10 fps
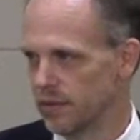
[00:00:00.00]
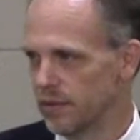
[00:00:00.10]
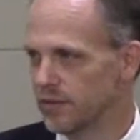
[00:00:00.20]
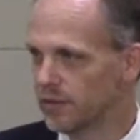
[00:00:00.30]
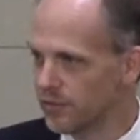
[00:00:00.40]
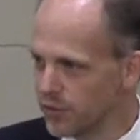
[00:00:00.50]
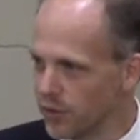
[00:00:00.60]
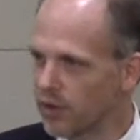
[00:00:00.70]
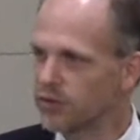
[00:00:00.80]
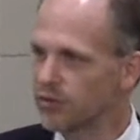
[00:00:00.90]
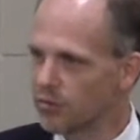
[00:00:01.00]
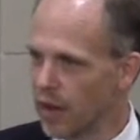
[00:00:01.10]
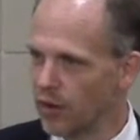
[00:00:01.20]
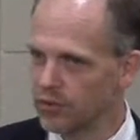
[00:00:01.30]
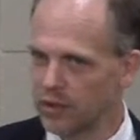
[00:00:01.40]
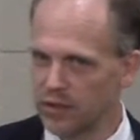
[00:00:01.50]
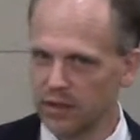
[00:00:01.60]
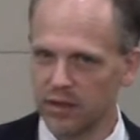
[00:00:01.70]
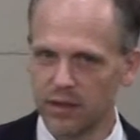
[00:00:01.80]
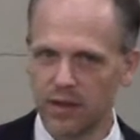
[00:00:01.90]
is if you are
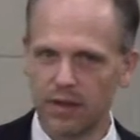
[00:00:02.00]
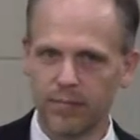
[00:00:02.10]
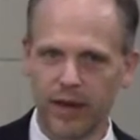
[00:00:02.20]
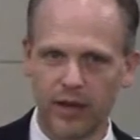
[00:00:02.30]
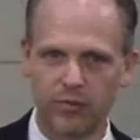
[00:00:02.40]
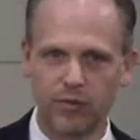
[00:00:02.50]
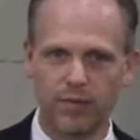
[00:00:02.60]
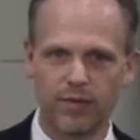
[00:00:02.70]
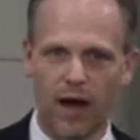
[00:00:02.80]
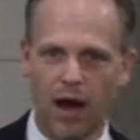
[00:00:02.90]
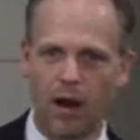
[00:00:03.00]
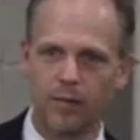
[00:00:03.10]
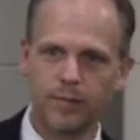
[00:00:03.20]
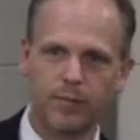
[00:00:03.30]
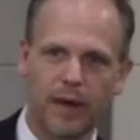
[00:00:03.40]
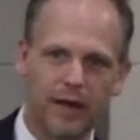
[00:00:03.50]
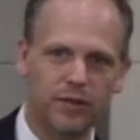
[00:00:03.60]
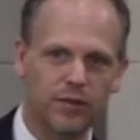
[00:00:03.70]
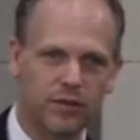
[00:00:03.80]
surrounded by a group of armed men